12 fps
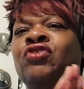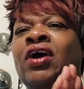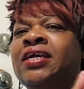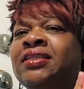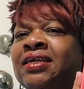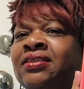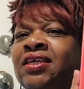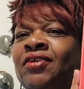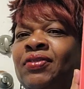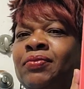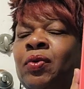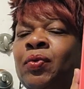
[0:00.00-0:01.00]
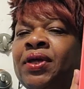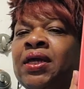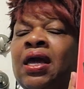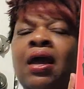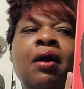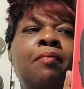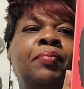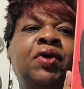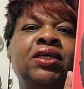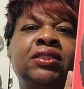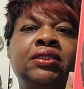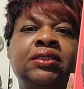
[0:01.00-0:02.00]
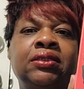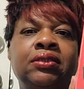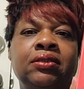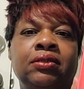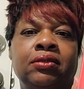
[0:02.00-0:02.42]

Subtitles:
trying not to give them away, but